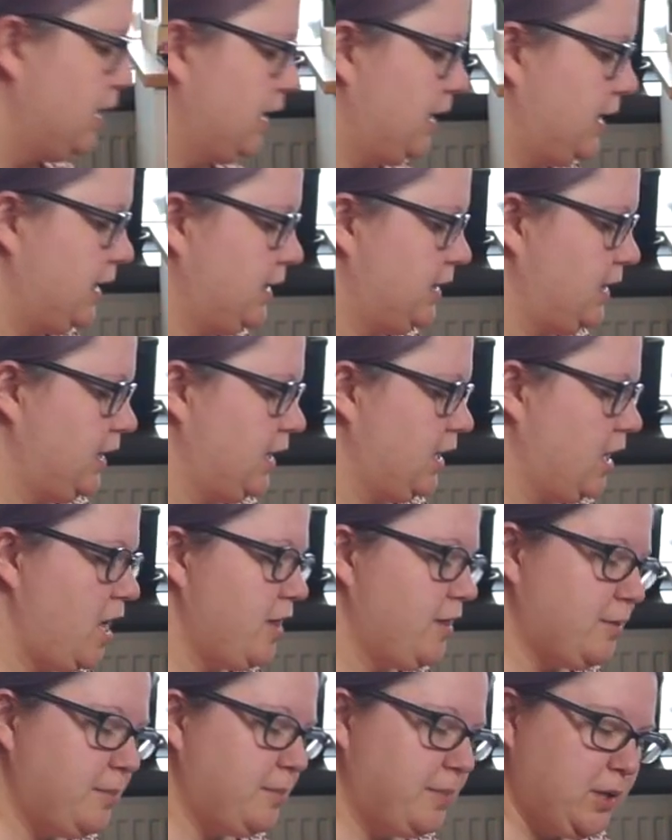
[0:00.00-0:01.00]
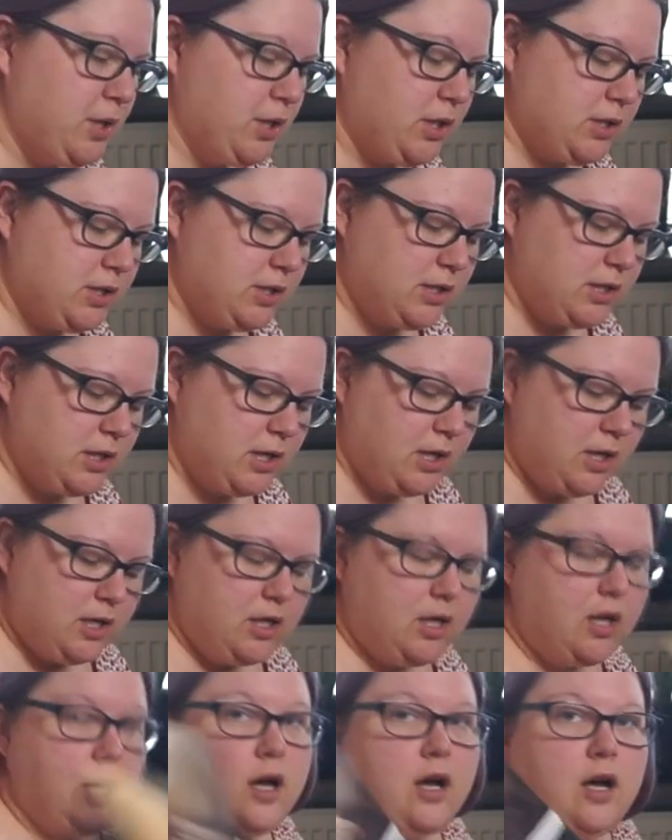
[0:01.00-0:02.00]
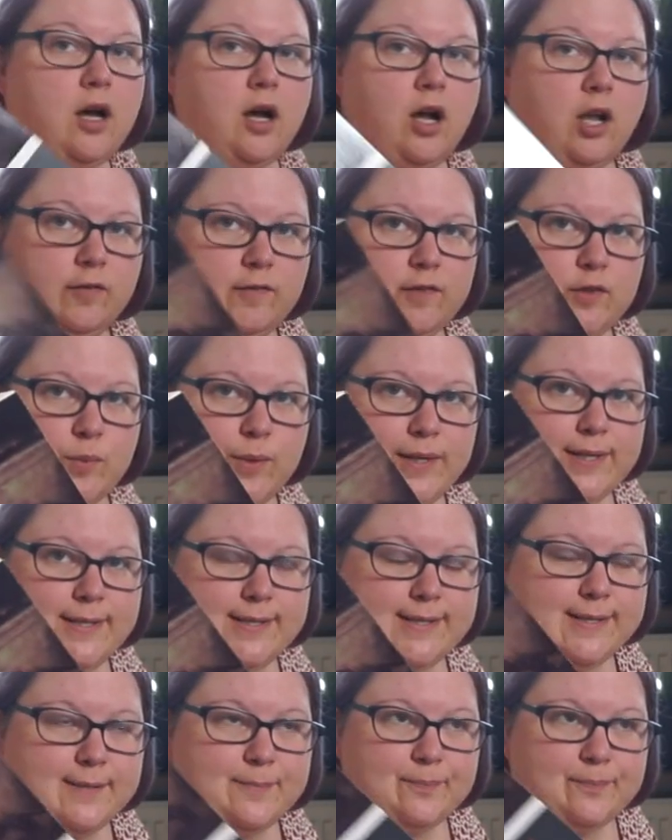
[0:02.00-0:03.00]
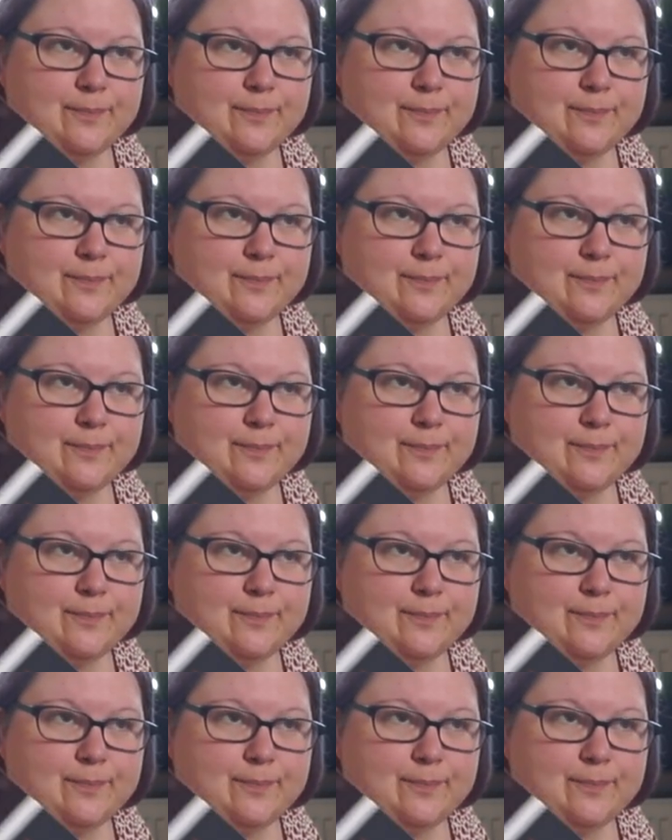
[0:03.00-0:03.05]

get the other books. Uh, Oliver Twist,